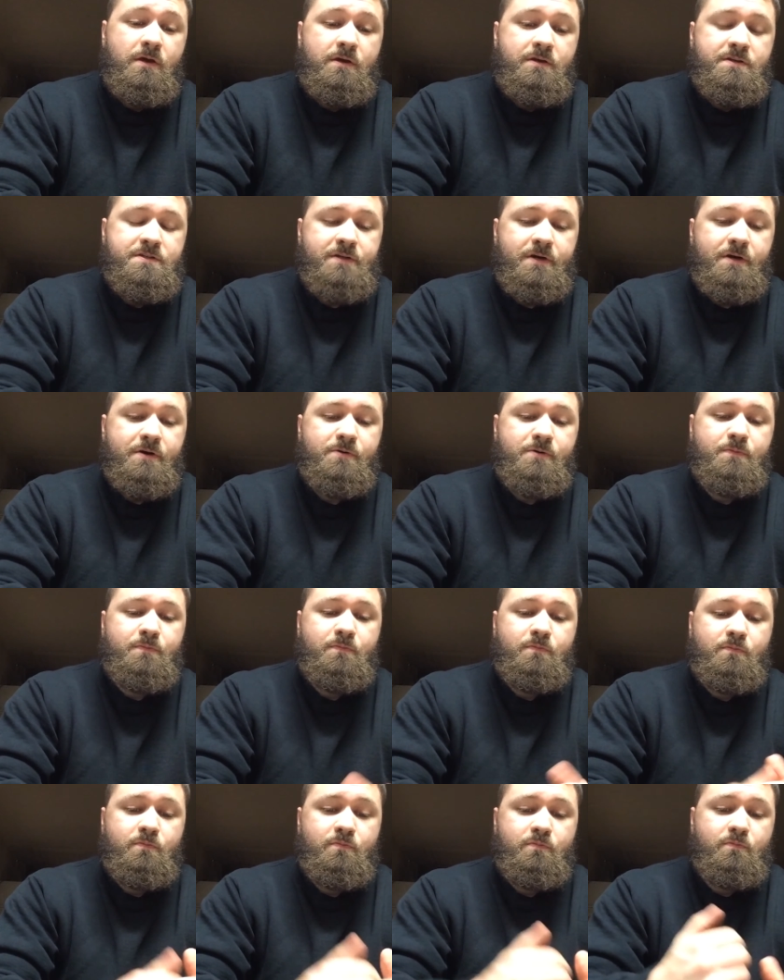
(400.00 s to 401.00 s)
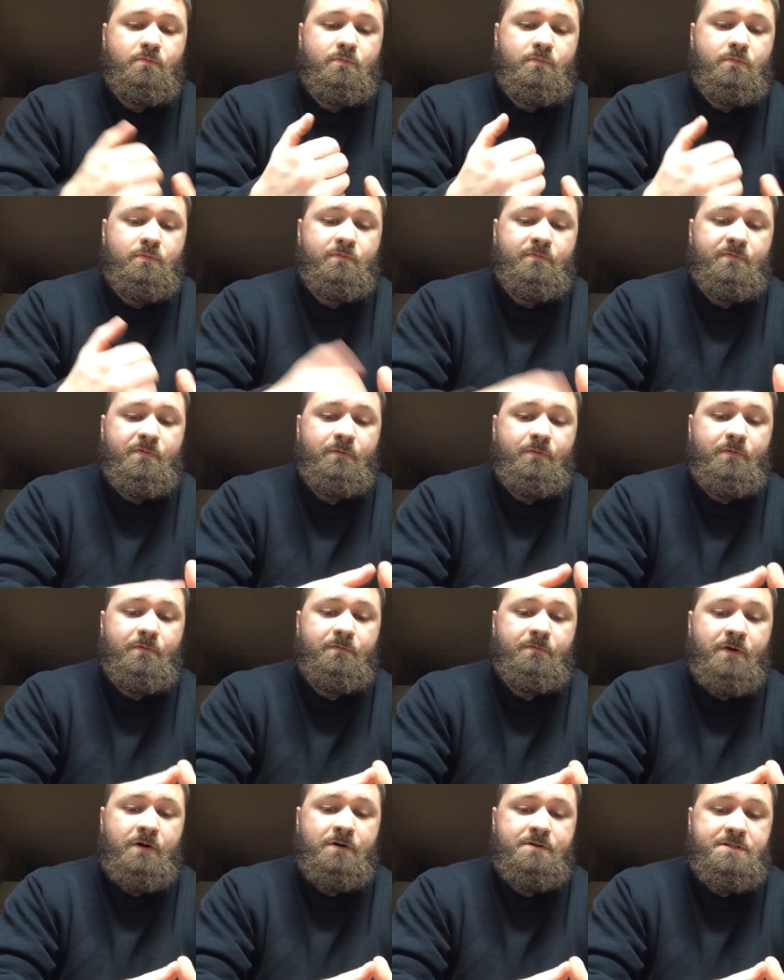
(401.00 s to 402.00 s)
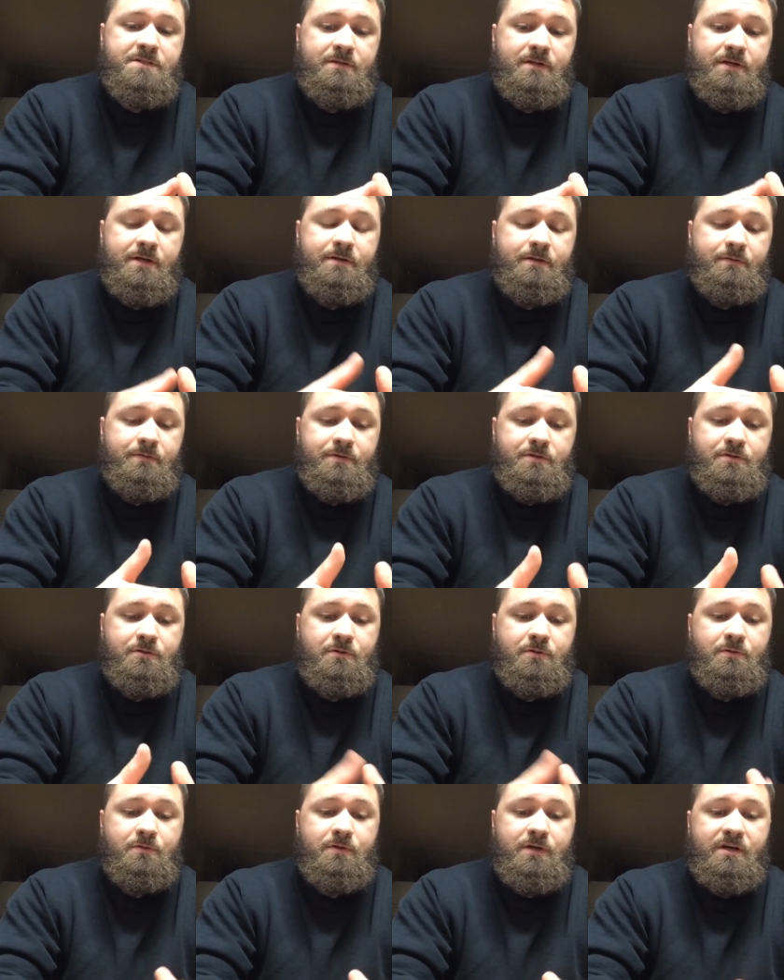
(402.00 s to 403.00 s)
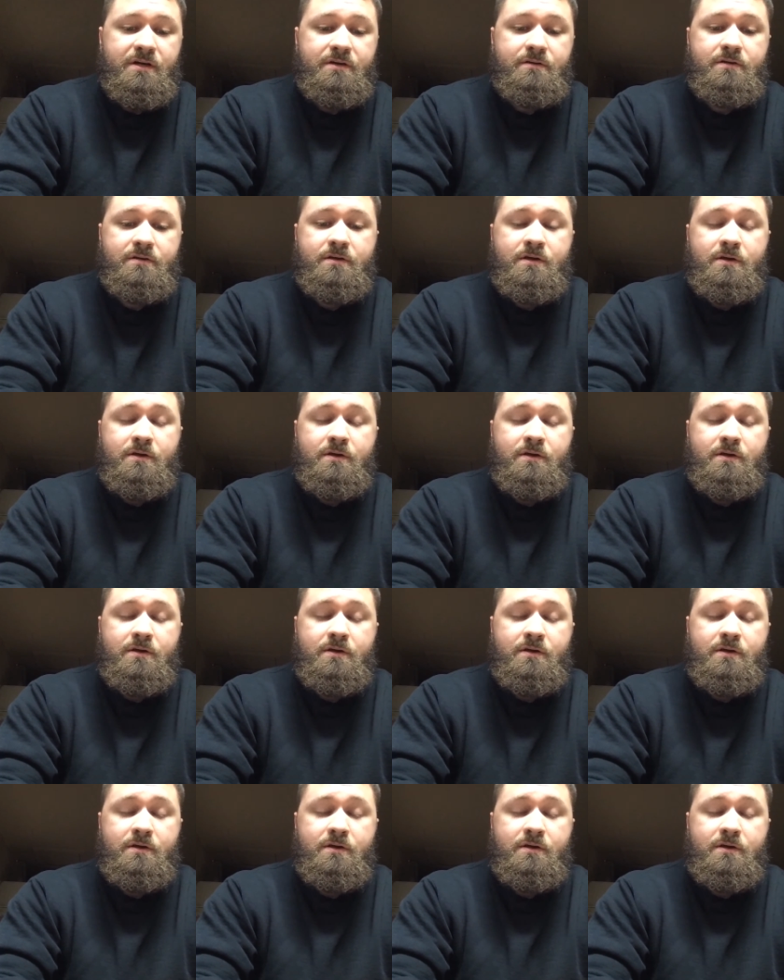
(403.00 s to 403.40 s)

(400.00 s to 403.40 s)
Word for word: So, from the false light and the true light,